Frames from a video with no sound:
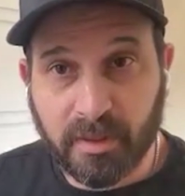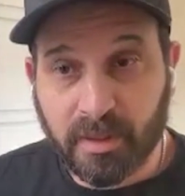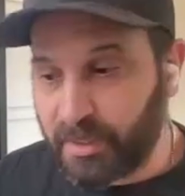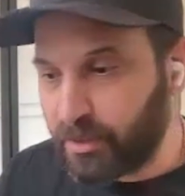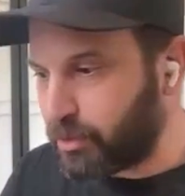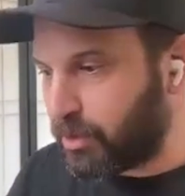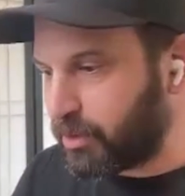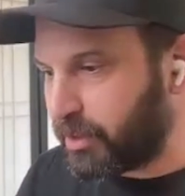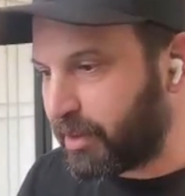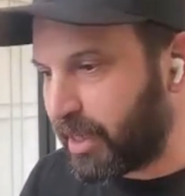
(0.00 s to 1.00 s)
And not
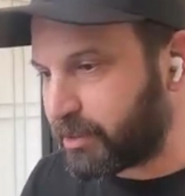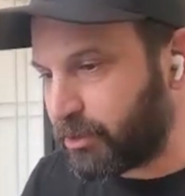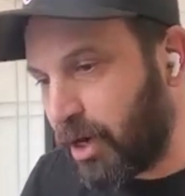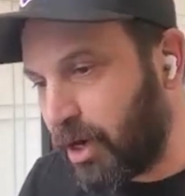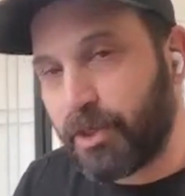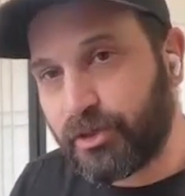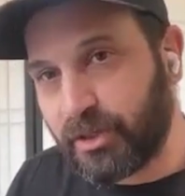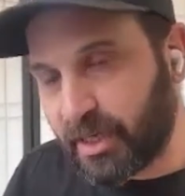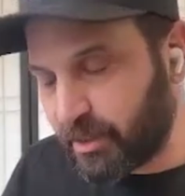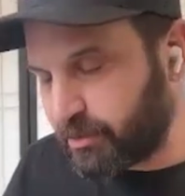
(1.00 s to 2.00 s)
only that. So our
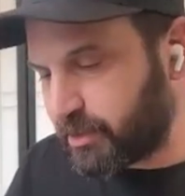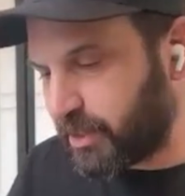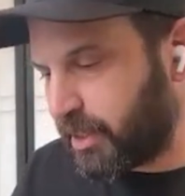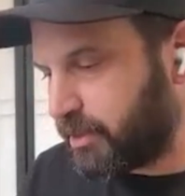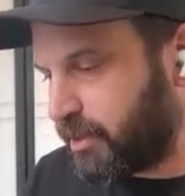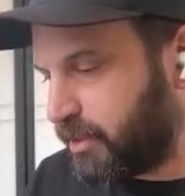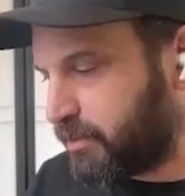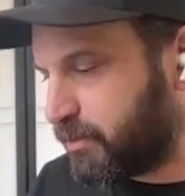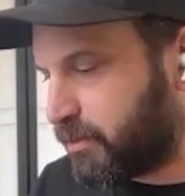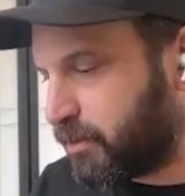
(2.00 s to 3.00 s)
mission, like I said,
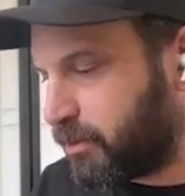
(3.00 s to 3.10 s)
is